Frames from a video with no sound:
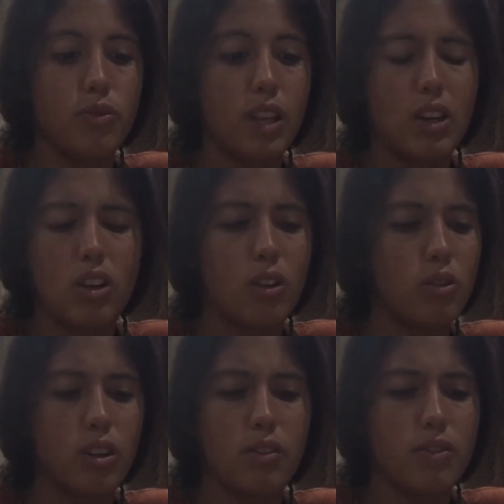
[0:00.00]
and
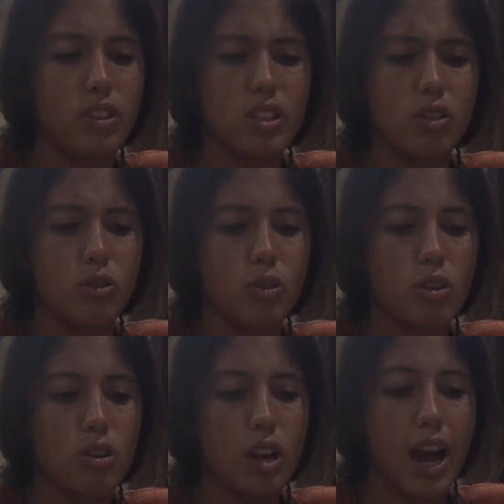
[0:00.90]
on a
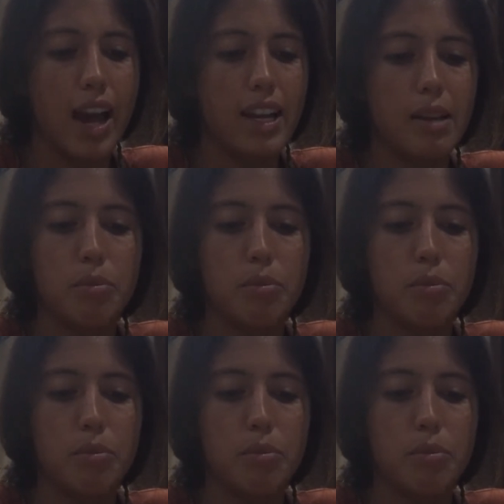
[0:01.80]
visceral, highly